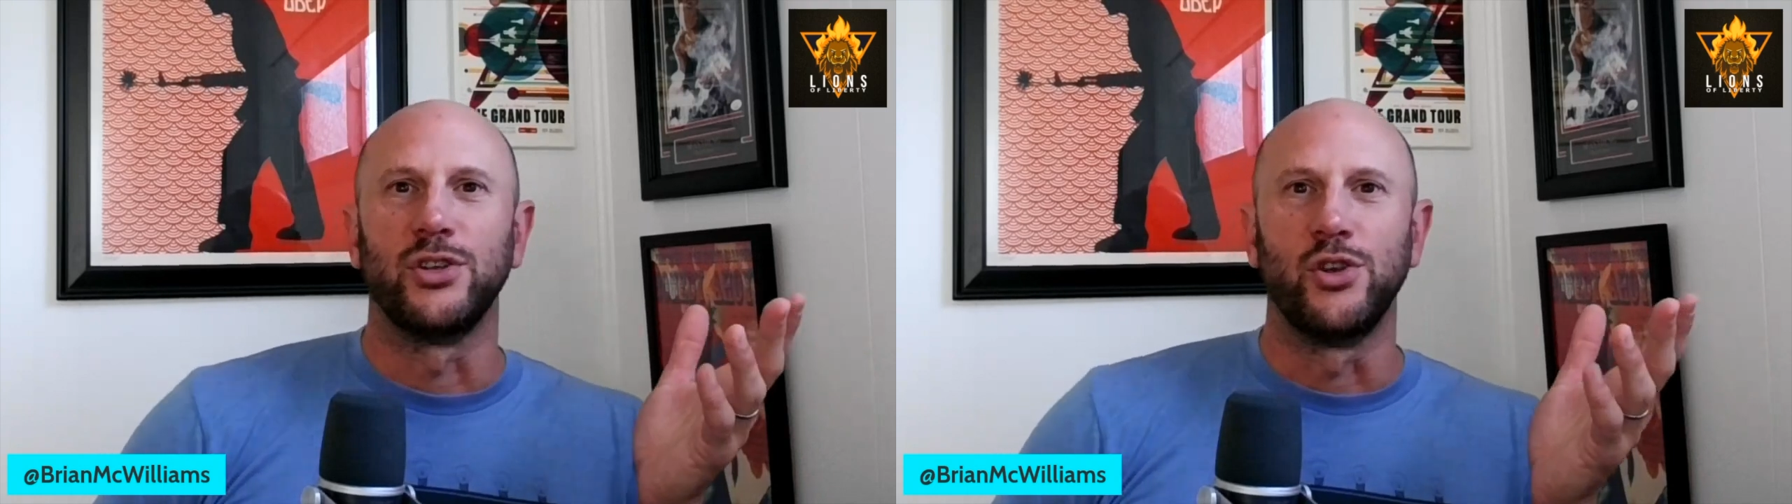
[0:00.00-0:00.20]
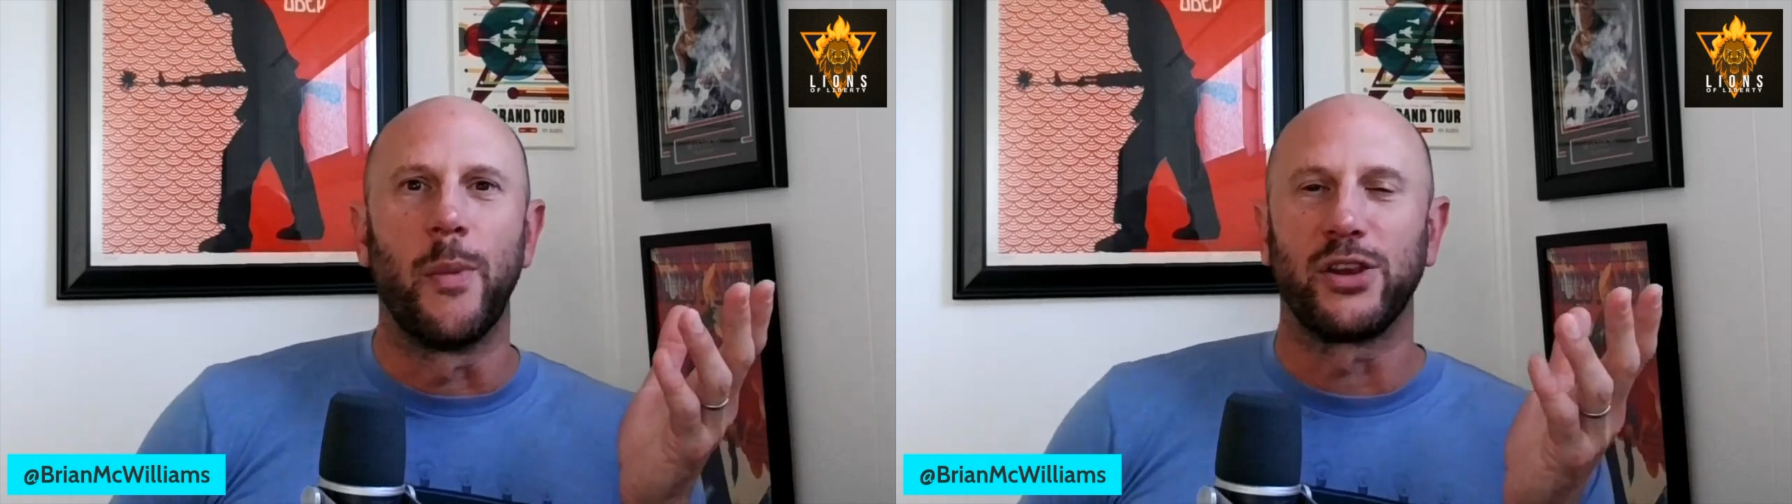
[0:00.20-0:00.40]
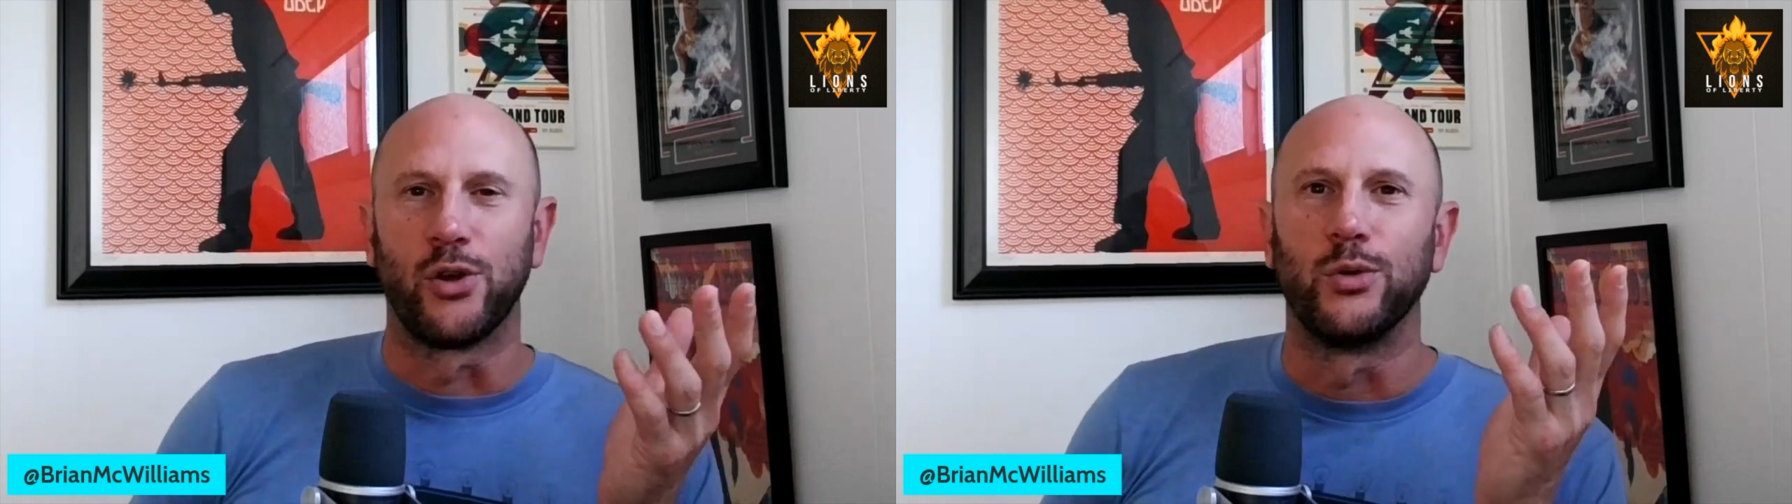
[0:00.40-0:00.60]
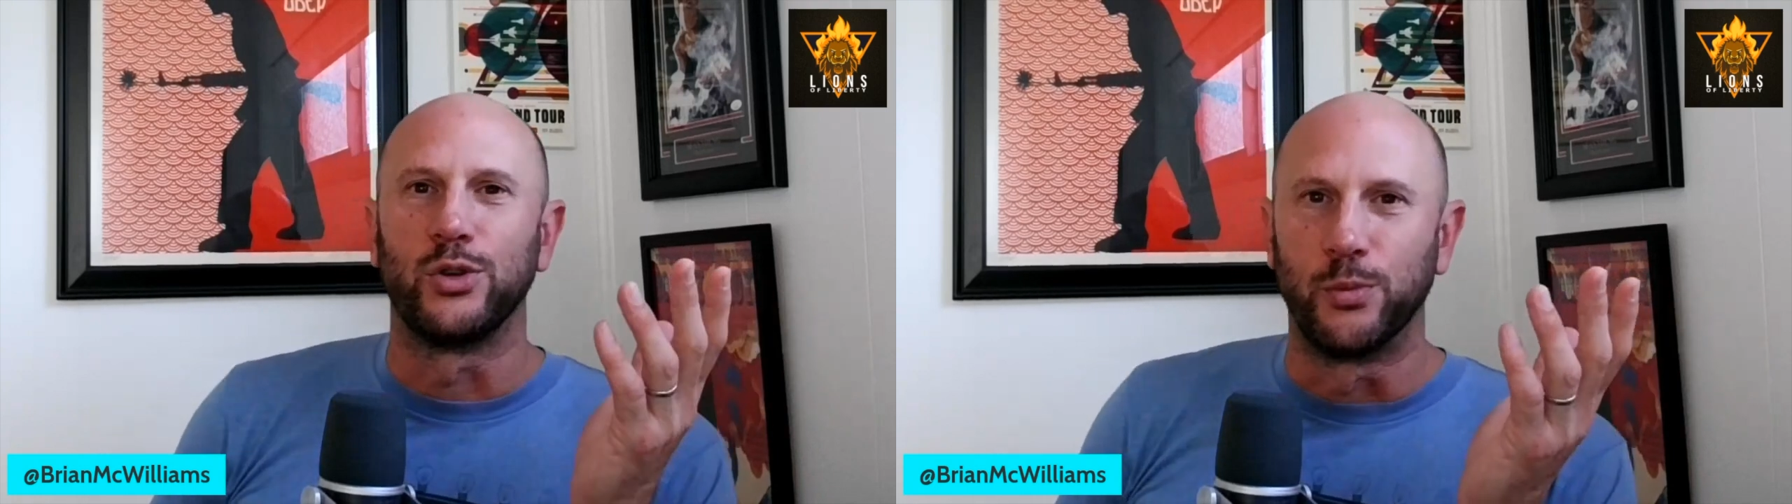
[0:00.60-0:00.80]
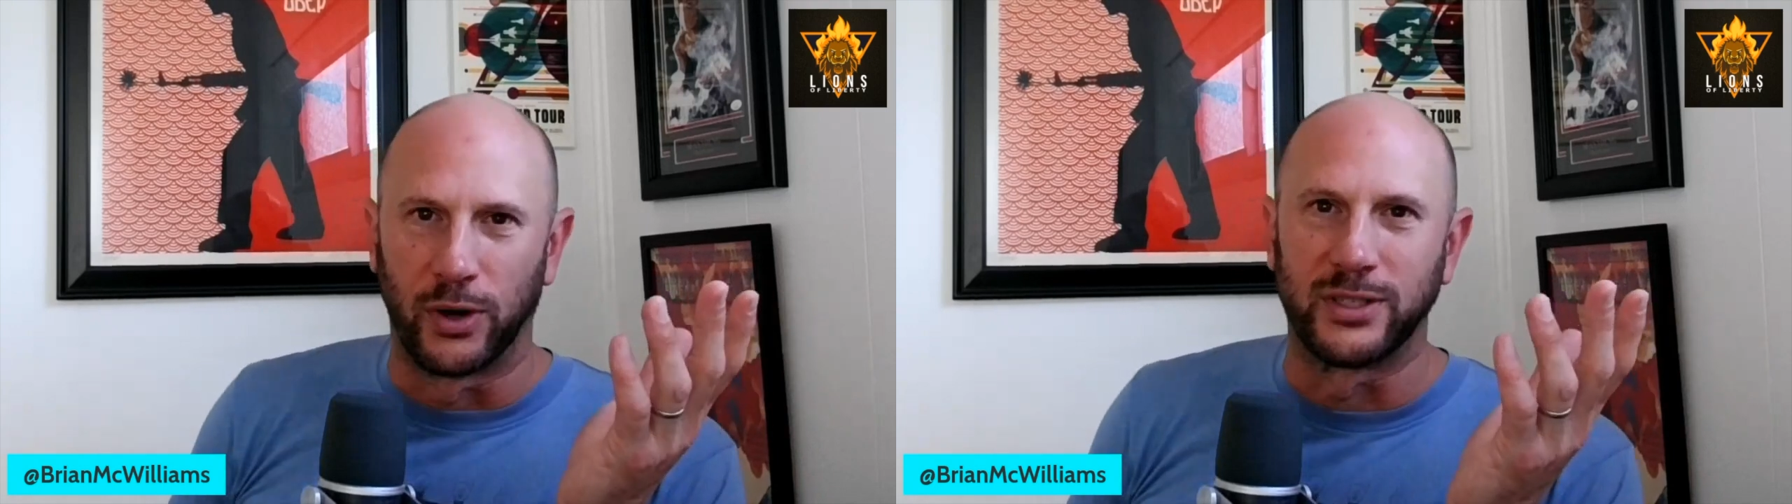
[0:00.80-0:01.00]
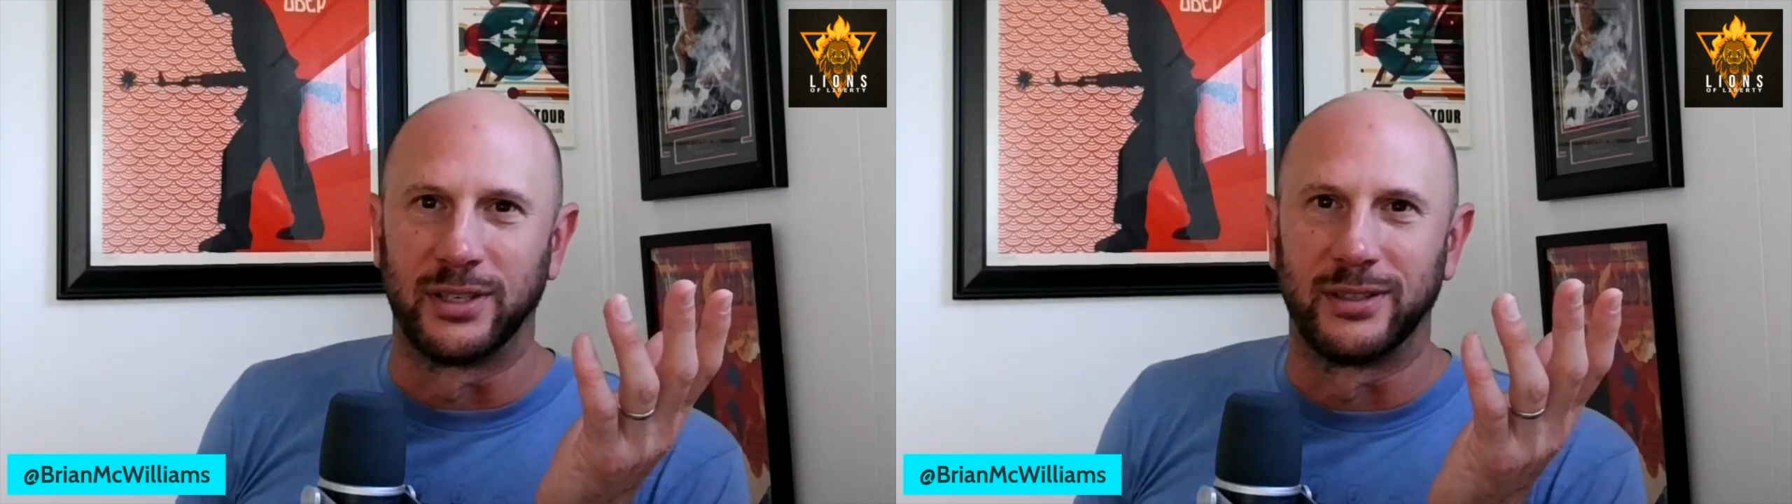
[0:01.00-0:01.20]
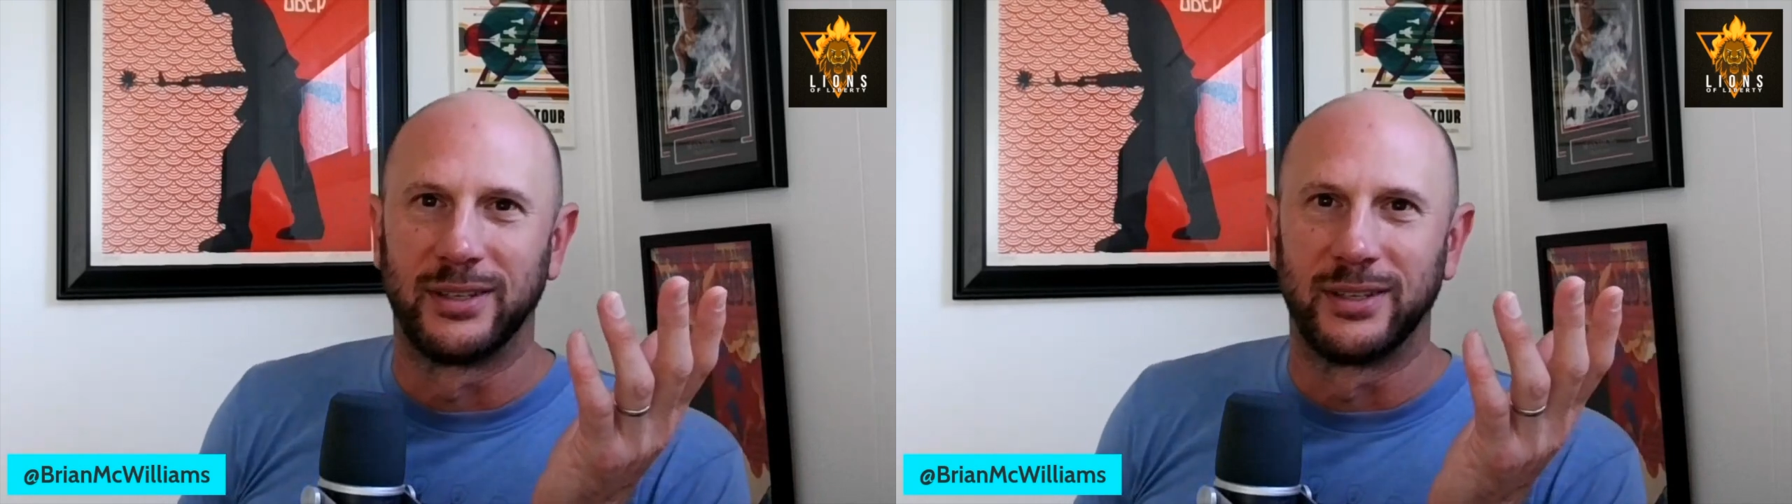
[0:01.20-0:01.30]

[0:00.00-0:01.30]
You might go to prison.